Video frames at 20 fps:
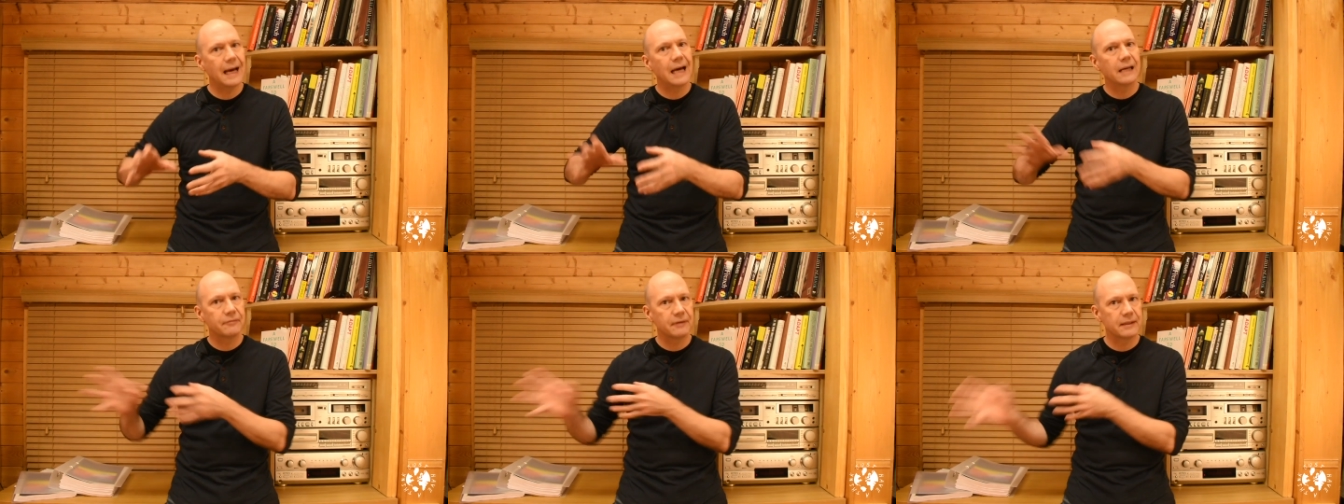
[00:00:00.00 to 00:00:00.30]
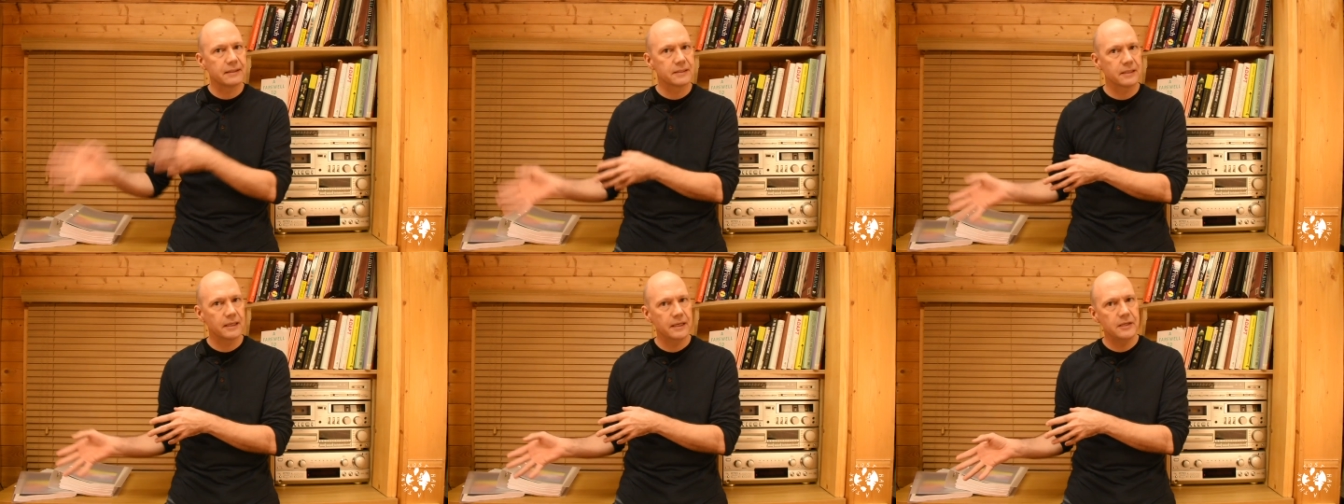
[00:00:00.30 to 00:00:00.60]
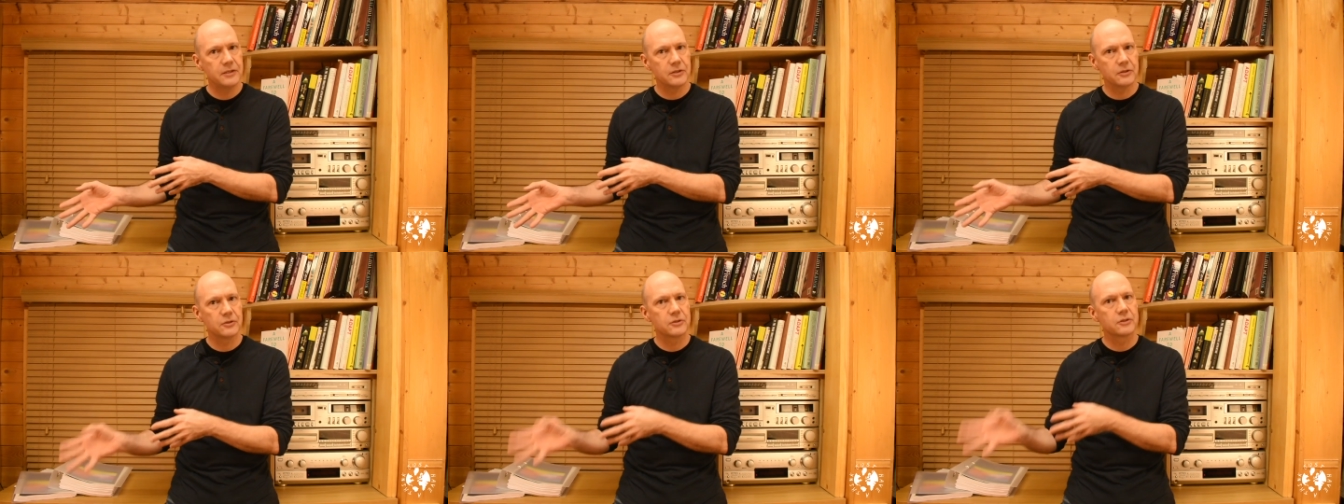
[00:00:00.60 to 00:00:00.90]

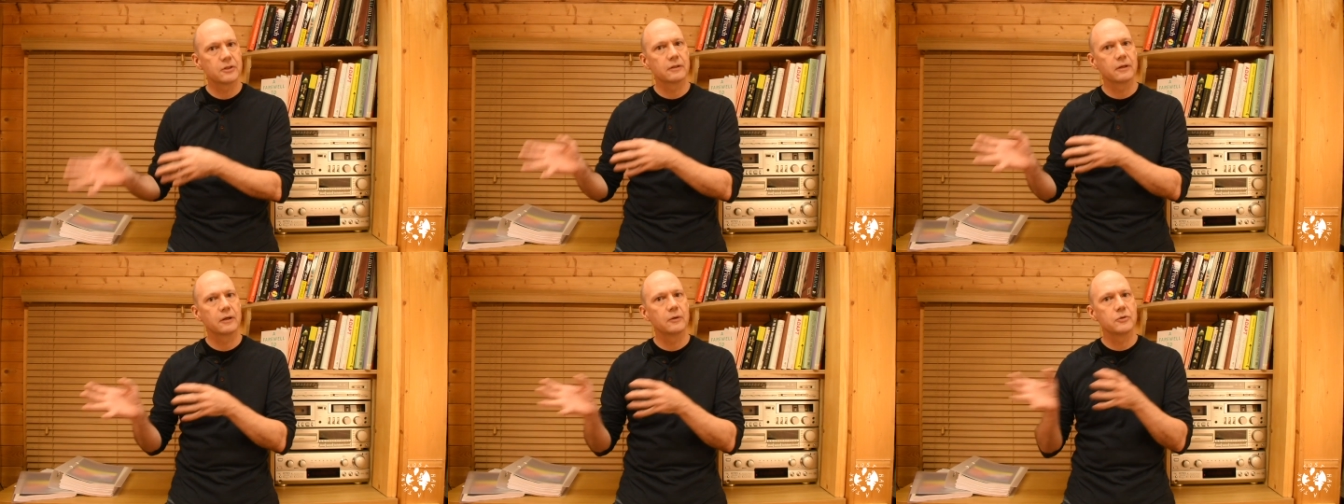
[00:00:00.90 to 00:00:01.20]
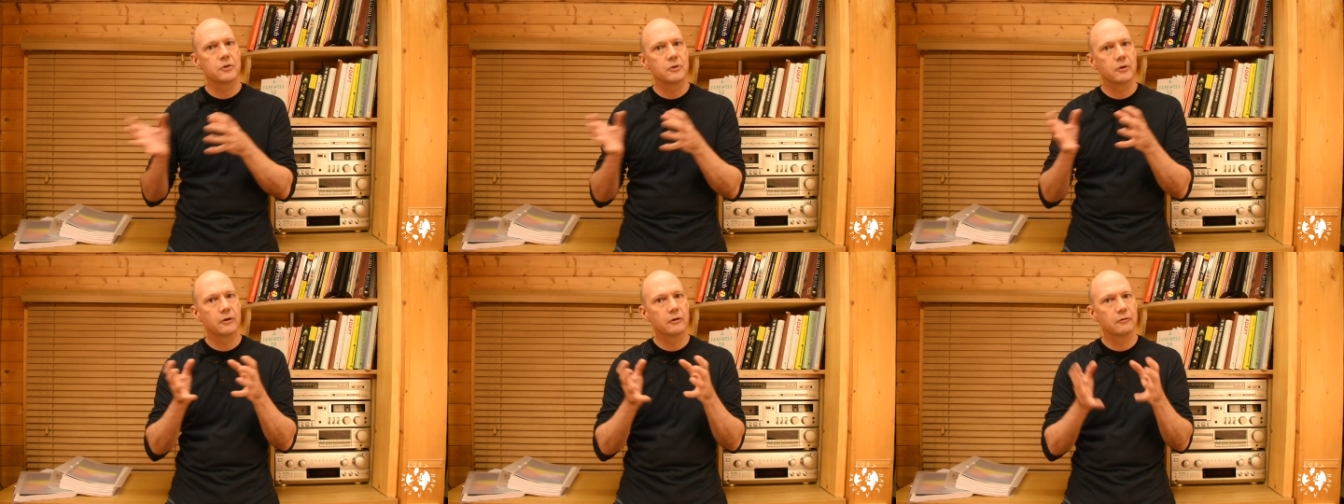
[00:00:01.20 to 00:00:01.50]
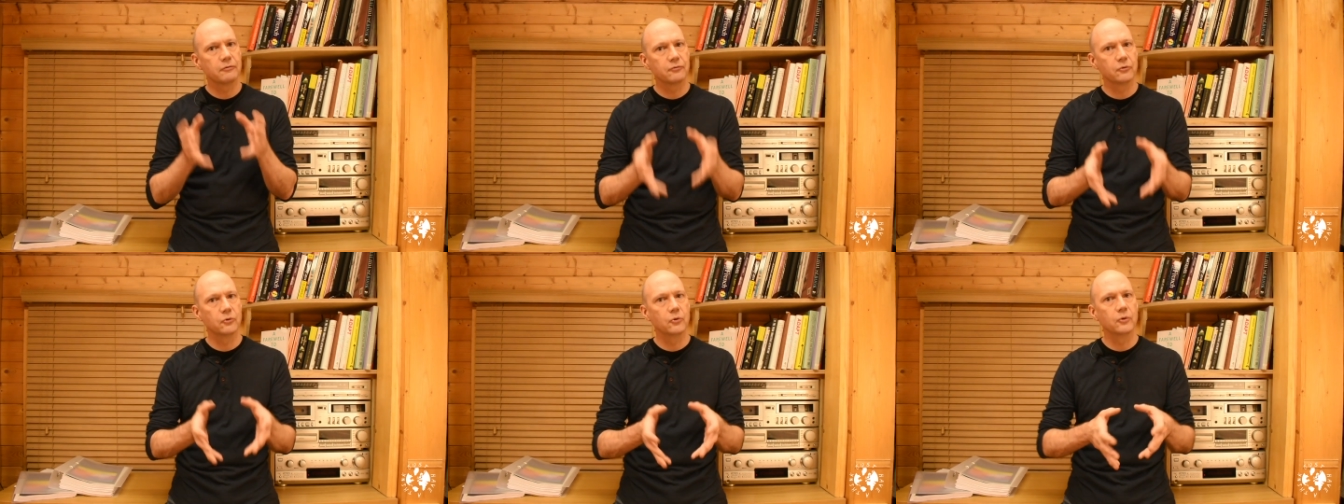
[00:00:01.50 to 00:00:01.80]
advantageous to those who can
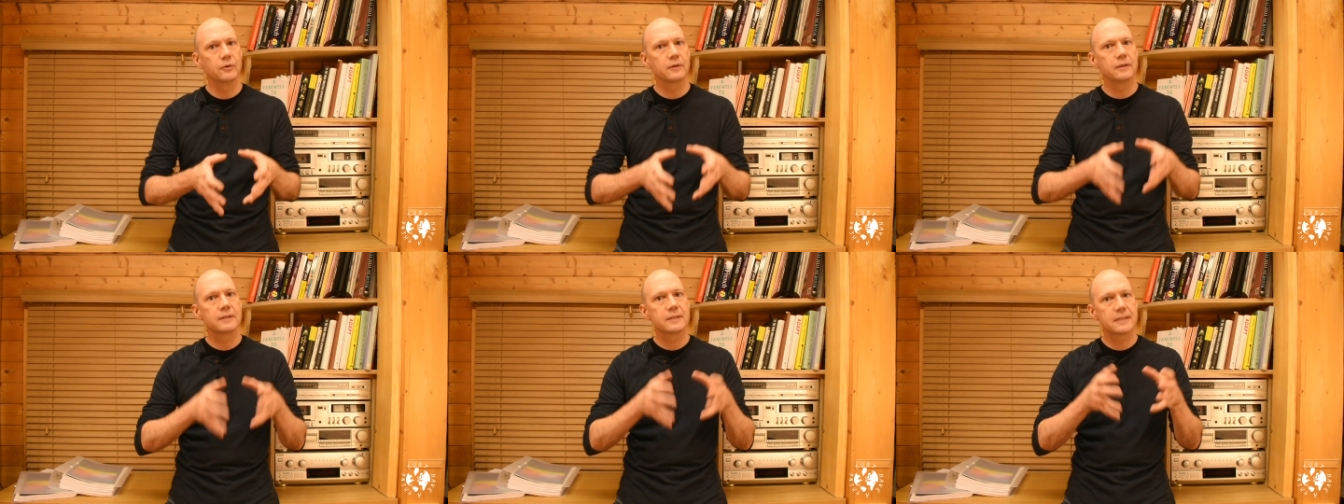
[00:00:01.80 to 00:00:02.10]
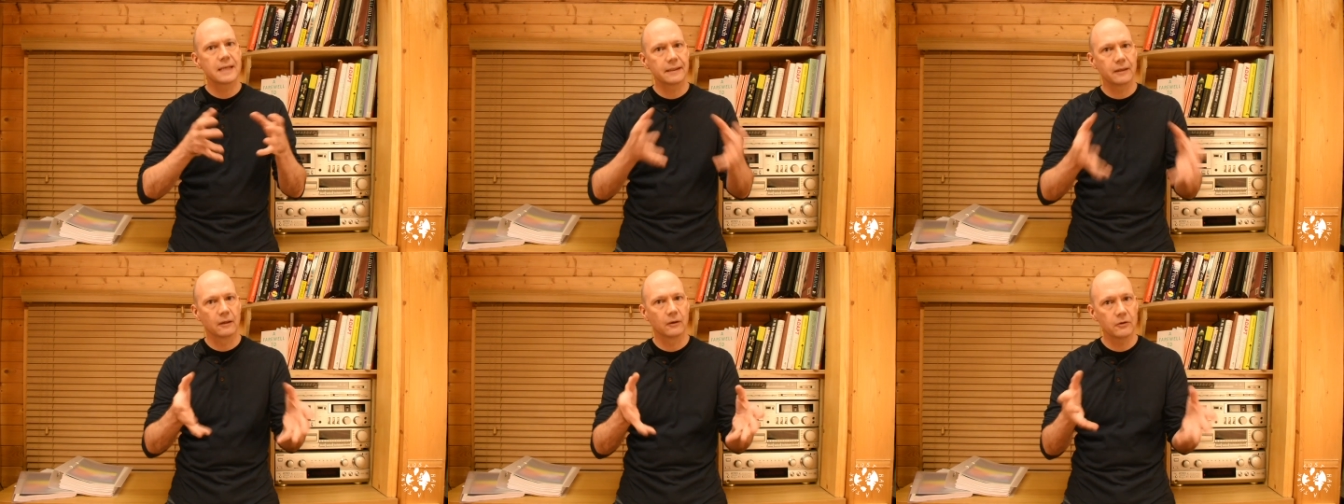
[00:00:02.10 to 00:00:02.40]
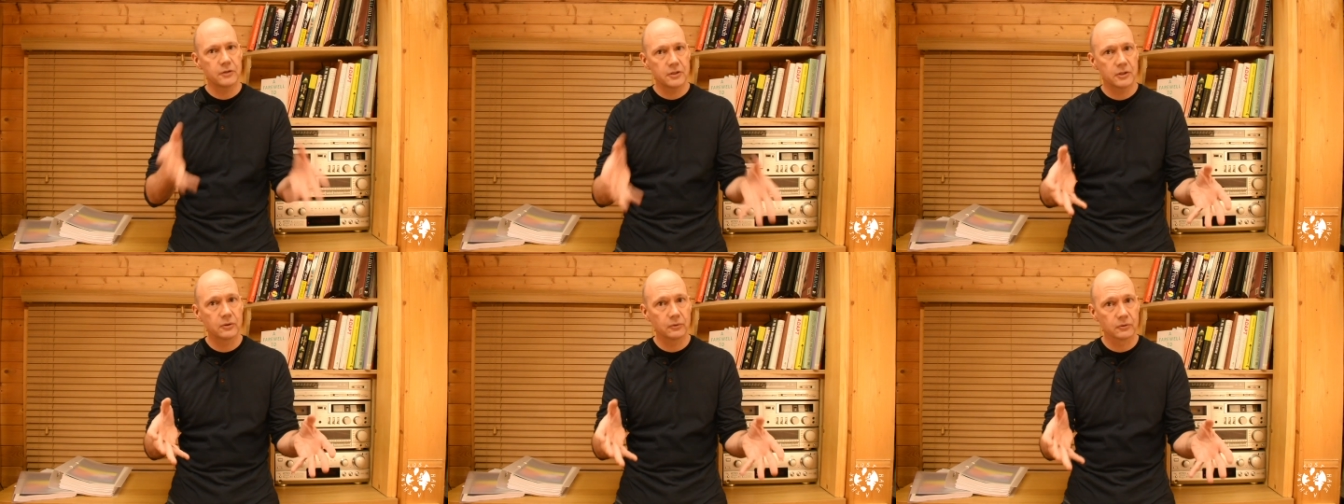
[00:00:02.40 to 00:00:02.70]
afford
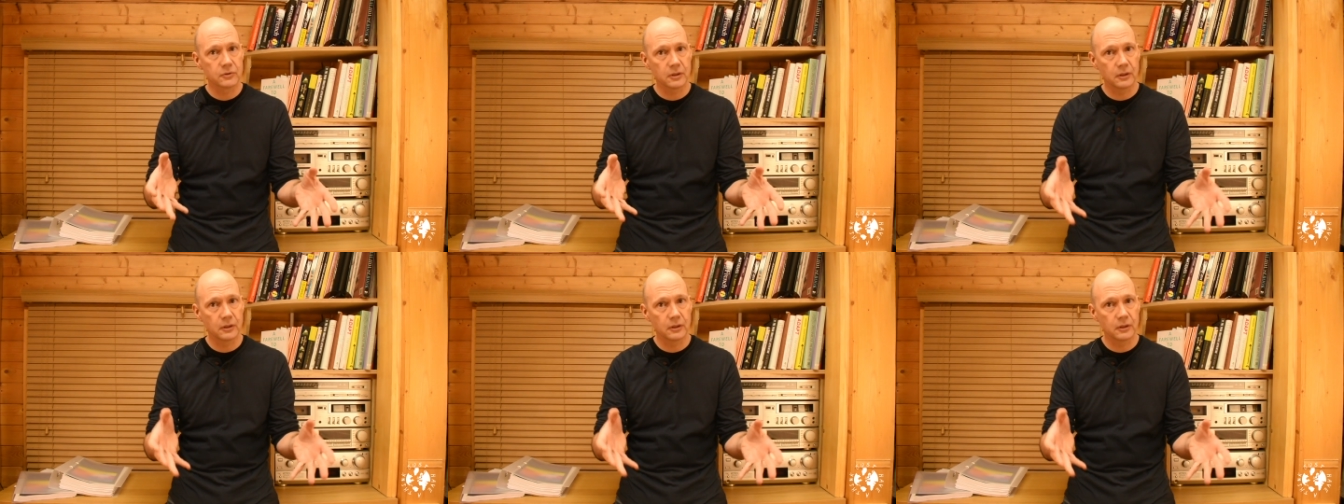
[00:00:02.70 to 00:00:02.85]
technological